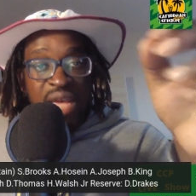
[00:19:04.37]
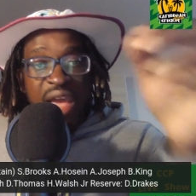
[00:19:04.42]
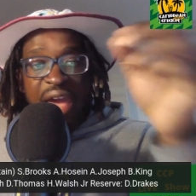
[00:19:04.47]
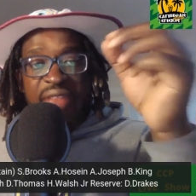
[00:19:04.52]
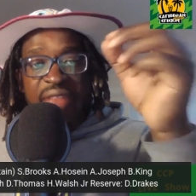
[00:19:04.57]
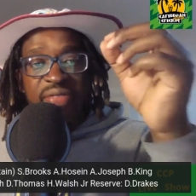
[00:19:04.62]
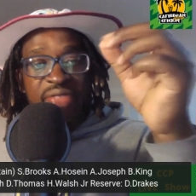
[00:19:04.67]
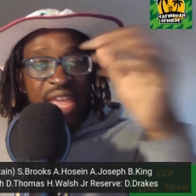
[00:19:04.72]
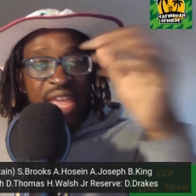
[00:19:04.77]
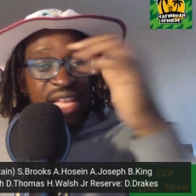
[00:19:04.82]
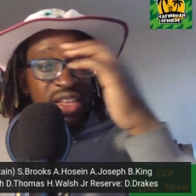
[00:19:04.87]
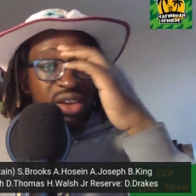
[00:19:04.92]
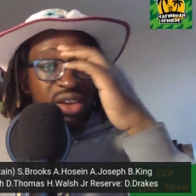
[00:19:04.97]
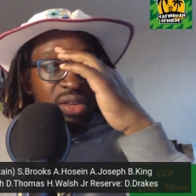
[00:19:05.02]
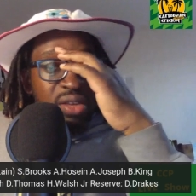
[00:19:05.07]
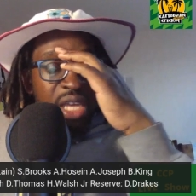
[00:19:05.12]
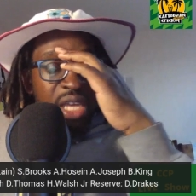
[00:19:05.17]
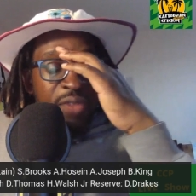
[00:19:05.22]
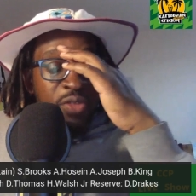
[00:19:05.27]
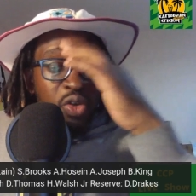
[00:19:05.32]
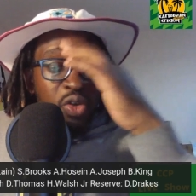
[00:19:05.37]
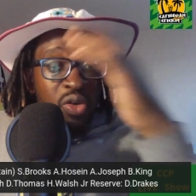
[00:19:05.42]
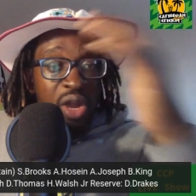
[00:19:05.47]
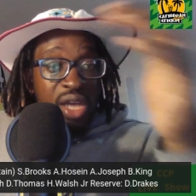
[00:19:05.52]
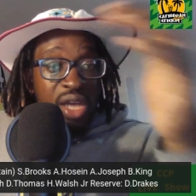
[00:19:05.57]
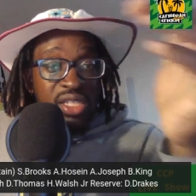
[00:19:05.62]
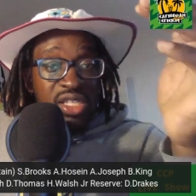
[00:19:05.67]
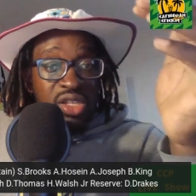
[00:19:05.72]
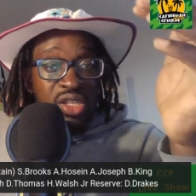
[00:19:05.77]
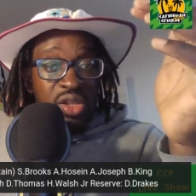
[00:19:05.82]
And then you, if you're
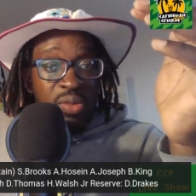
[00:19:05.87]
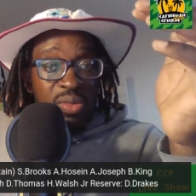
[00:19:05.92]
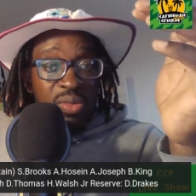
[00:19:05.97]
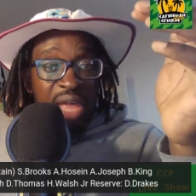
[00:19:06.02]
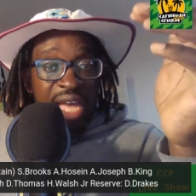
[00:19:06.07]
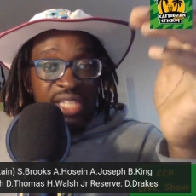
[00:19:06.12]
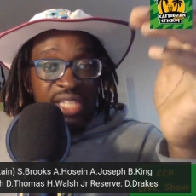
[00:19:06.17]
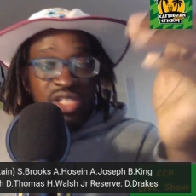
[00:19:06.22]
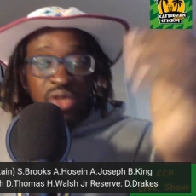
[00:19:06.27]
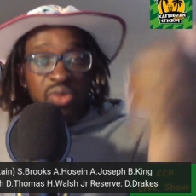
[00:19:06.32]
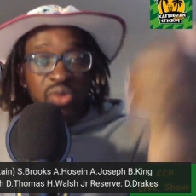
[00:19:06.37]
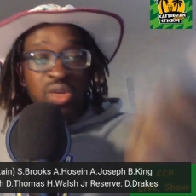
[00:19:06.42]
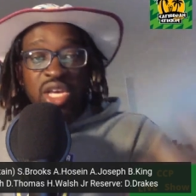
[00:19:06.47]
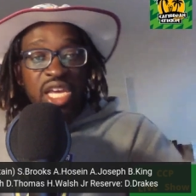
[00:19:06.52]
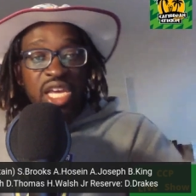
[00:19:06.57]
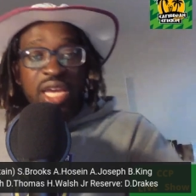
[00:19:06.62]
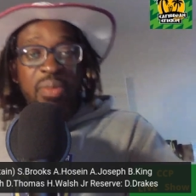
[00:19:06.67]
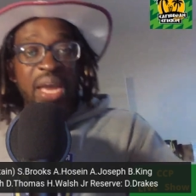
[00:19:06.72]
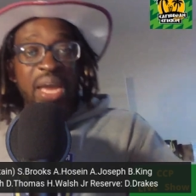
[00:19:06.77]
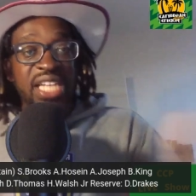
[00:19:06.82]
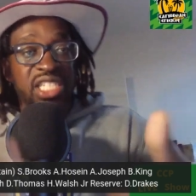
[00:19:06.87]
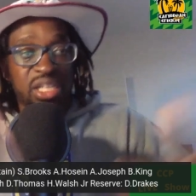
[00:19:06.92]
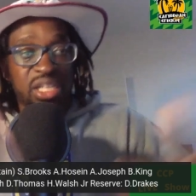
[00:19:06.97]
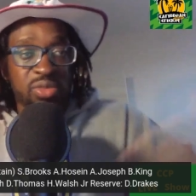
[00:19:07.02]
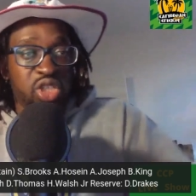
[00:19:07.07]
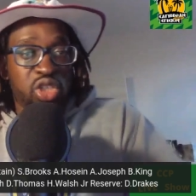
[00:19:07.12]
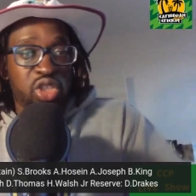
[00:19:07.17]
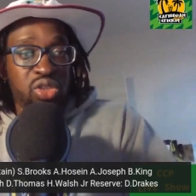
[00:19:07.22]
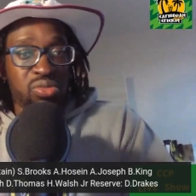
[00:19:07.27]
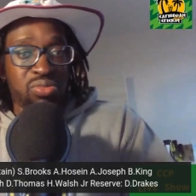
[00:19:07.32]
asking them that, so imagine I'm
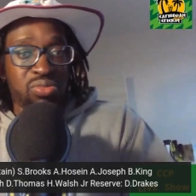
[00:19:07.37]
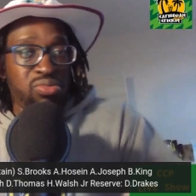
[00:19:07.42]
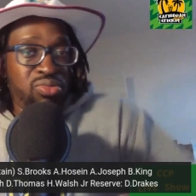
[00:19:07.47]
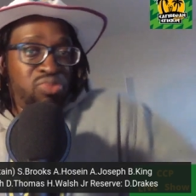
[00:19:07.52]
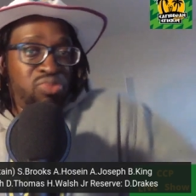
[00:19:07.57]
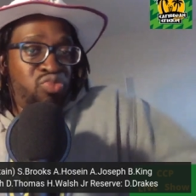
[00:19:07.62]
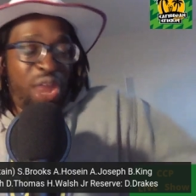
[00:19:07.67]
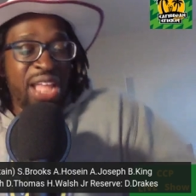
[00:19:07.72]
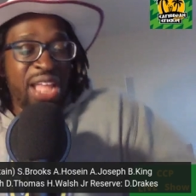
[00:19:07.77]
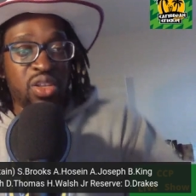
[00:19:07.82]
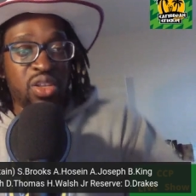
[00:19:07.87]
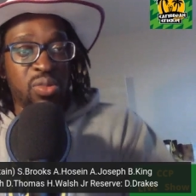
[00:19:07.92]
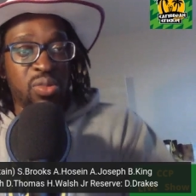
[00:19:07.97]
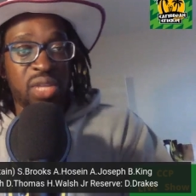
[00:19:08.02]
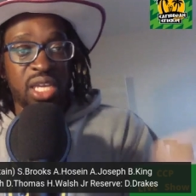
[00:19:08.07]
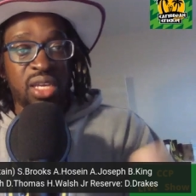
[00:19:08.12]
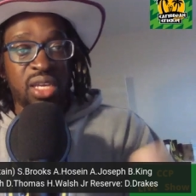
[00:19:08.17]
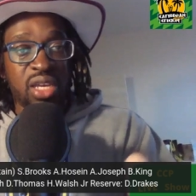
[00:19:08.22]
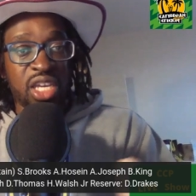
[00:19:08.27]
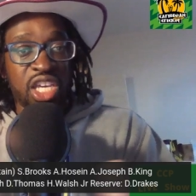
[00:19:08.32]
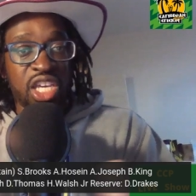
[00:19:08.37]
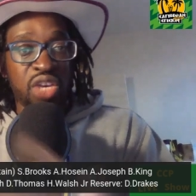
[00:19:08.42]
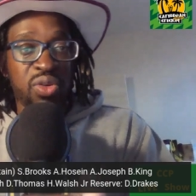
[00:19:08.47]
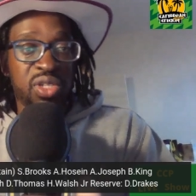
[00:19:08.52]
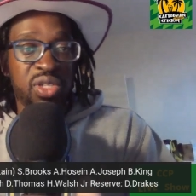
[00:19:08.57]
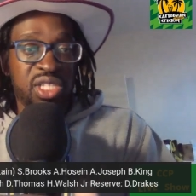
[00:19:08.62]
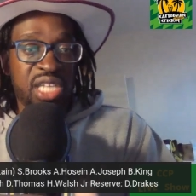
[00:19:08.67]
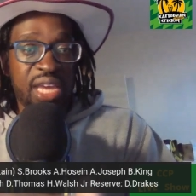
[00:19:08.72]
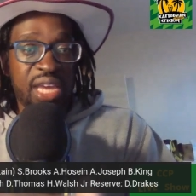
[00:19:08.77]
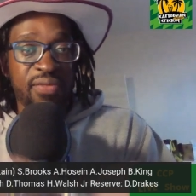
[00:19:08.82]
just randomly, Akeal
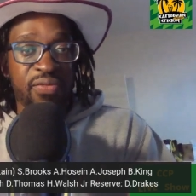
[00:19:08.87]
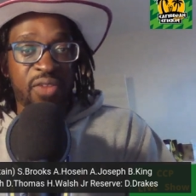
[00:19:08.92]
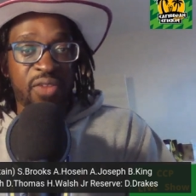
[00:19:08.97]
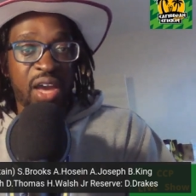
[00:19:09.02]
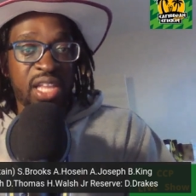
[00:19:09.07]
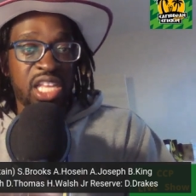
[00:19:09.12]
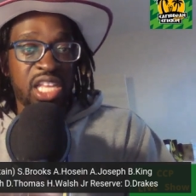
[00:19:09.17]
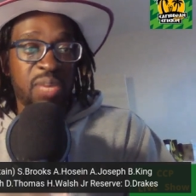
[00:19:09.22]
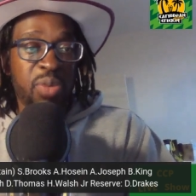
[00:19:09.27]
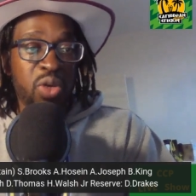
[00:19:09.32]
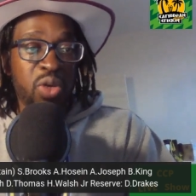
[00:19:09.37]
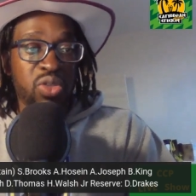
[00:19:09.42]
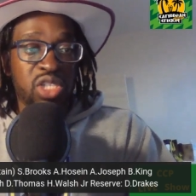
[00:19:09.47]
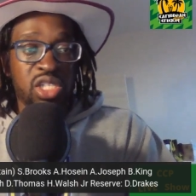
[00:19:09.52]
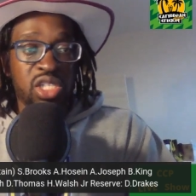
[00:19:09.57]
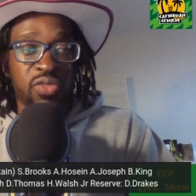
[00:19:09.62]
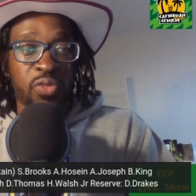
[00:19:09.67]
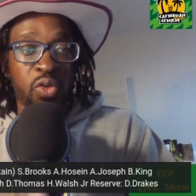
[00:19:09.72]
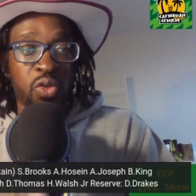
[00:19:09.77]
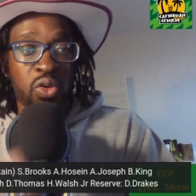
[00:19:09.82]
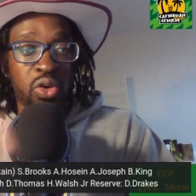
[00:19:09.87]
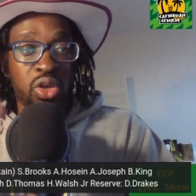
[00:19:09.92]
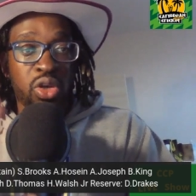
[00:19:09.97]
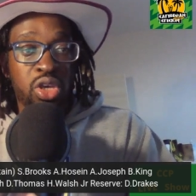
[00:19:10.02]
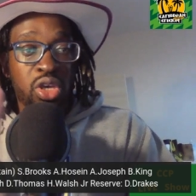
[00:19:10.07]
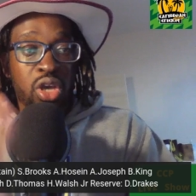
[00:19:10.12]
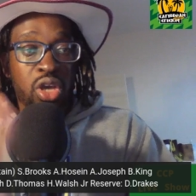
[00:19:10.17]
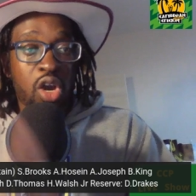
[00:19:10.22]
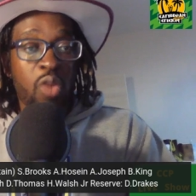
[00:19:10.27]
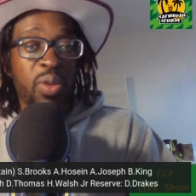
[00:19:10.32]
Hosein, fine, he bowls his four.
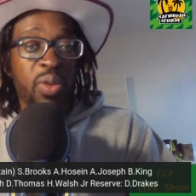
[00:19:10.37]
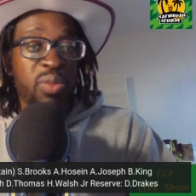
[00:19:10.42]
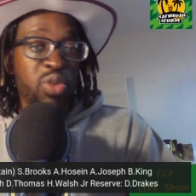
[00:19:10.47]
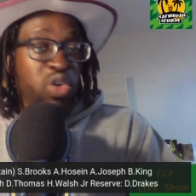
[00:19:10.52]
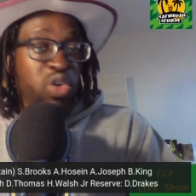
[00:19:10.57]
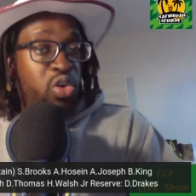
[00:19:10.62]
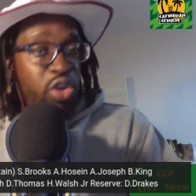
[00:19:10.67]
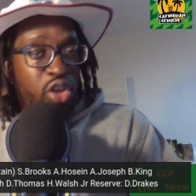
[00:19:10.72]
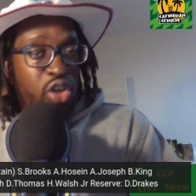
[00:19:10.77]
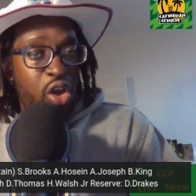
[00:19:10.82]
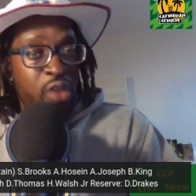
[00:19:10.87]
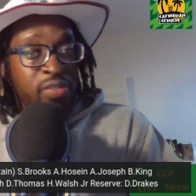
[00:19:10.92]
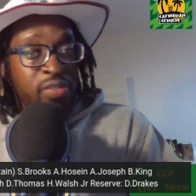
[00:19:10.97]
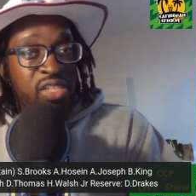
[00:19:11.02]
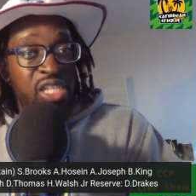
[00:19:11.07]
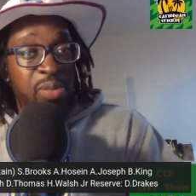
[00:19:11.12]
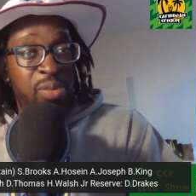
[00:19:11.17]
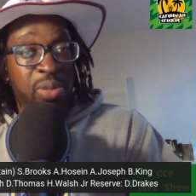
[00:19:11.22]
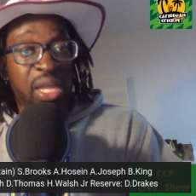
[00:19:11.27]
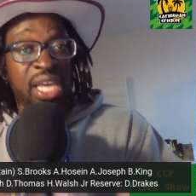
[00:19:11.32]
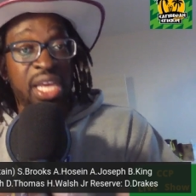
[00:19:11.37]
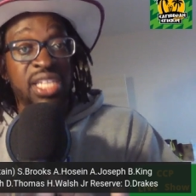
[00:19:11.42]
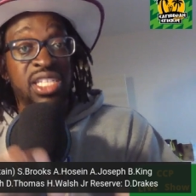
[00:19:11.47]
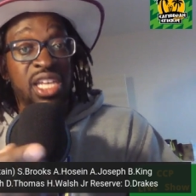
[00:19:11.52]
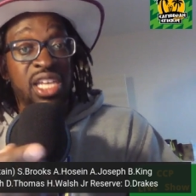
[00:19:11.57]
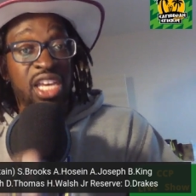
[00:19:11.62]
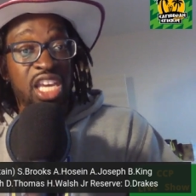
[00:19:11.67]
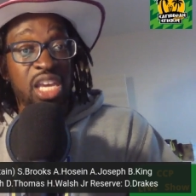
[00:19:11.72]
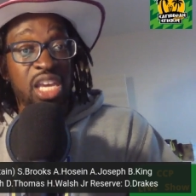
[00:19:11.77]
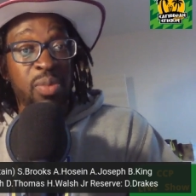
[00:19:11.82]
Obed McCoy obviously plays.
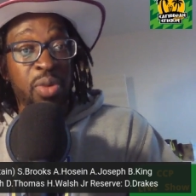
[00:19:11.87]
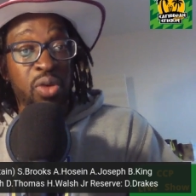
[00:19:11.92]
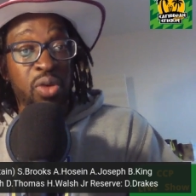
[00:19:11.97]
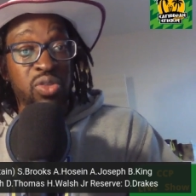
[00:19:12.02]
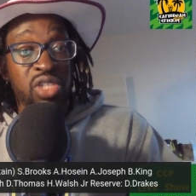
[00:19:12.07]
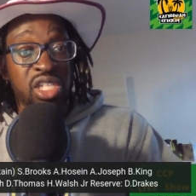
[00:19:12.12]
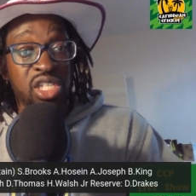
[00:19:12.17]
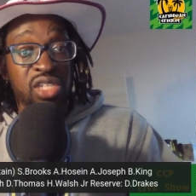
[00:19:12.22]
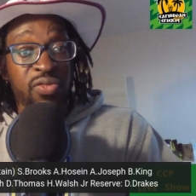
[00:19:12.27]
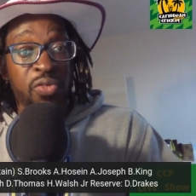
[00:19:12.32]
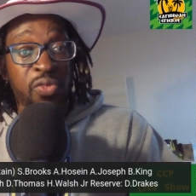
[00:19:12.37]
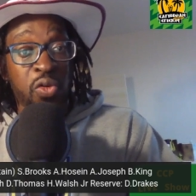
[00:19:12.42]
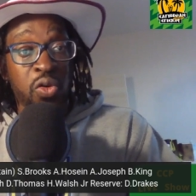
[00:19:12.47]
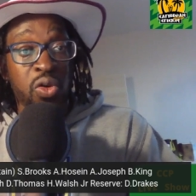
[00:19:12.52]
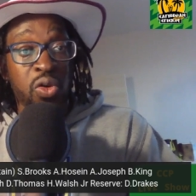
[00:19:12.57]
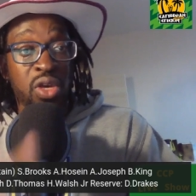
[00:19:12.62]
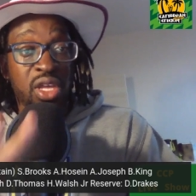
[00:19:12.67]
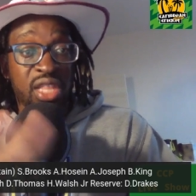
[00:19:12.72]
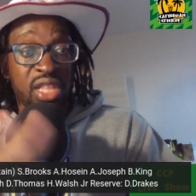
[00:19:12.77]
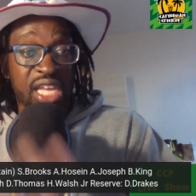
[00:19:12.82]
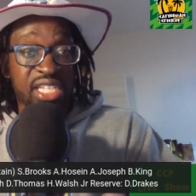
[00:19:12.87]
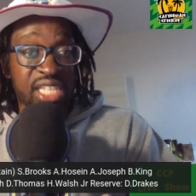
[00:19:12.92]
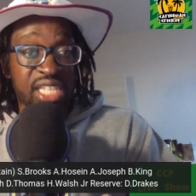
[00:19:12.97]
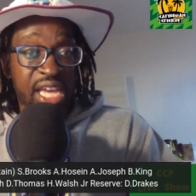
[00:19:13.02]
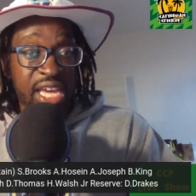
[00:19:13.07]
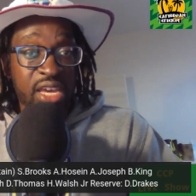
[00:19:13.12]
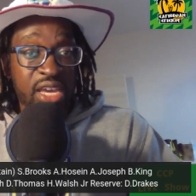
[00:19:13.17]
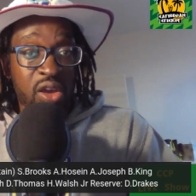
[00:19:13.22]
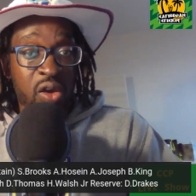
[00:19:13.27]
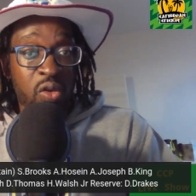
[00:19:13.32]
He bowls his four. That's
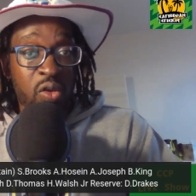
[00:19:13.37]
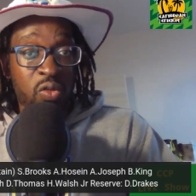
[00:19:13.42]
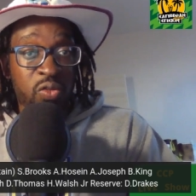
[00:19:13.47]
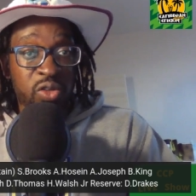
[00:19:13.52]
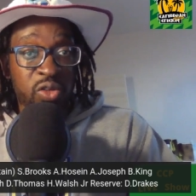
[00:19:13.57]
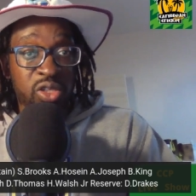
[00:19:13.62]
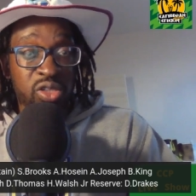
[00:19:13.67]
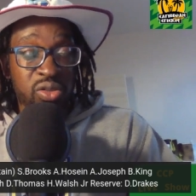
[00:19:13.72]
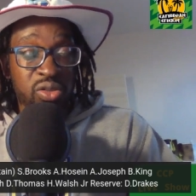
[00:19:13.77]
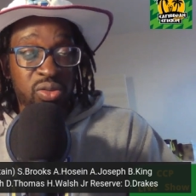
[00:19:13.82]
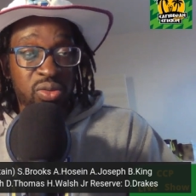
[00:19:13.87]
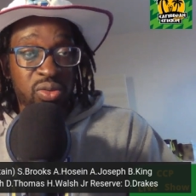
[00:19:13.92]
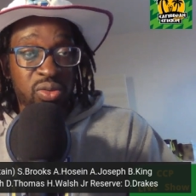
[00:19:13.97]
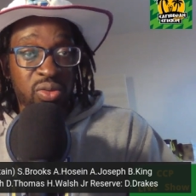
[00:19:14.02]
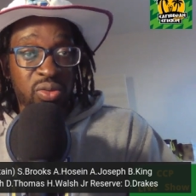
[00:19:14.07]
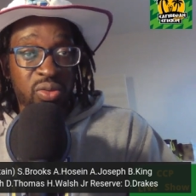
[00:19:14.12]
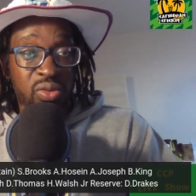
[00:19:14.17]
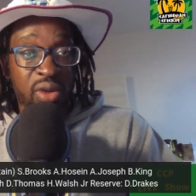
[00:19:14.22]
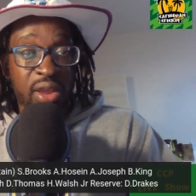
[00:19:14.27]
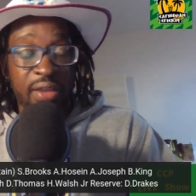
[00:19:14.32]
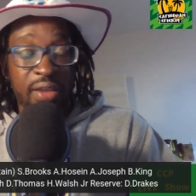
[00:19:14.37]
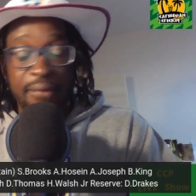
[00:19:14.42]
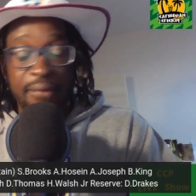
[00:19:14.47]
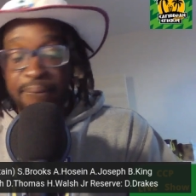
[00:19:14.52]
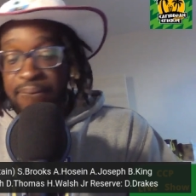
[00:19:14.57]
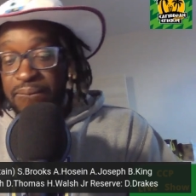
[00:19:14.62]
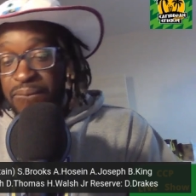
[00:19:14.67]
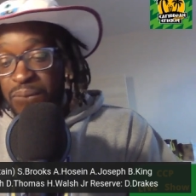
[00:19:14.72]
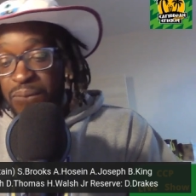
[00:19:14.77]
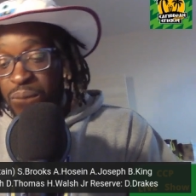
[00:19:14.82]
eight overs, right?
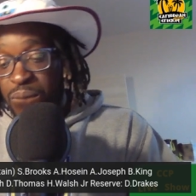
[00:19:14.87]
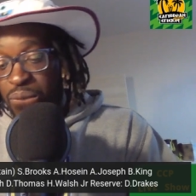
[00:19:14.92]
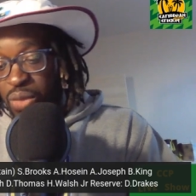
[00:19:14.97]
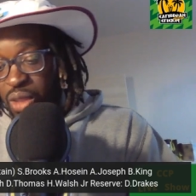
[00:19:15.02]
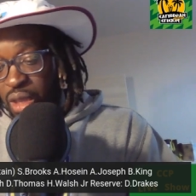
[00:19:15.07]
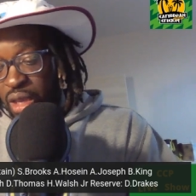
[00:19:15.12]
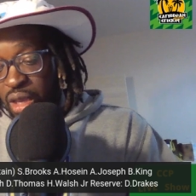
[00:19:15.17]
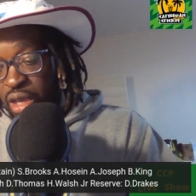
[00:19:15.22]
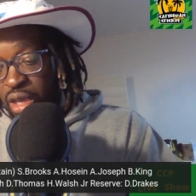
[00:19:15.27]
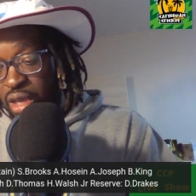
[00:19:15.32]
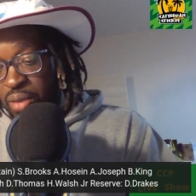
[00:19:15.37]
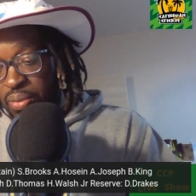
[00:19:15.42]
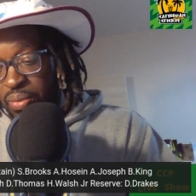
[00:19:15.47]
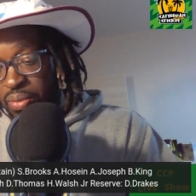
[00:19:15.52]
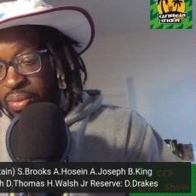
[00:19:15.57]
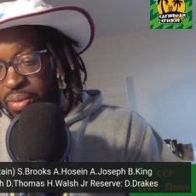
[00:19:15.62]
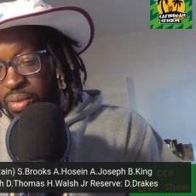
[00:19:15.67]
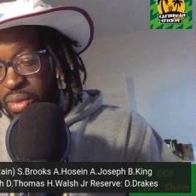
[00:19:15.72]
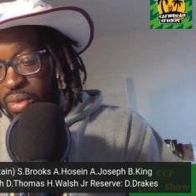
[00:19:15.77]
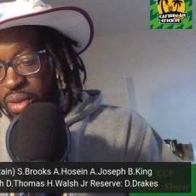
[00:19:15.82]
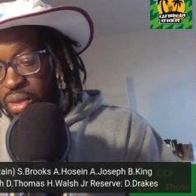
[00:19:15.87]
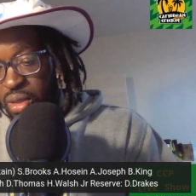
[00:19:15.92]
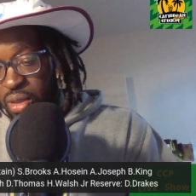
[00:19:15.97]
Um,